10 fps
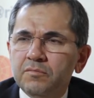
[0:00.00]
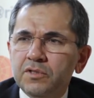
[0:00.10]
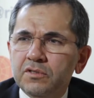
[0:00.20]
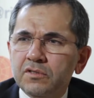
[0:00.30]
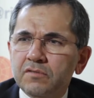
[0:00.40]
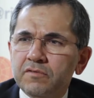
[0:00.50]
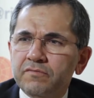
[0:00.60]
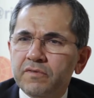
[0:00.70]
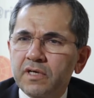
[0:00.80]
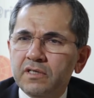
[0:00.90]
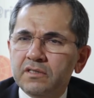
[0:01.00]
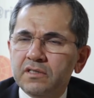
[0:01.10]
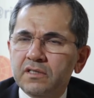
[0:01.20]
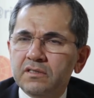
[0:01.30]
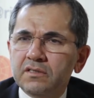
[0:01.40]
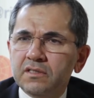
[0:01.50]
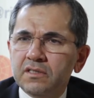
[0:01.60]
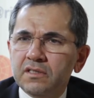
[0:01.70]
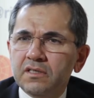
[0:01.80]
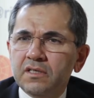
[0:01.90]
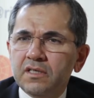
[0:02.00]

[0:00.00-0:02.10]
because of the fact that uh,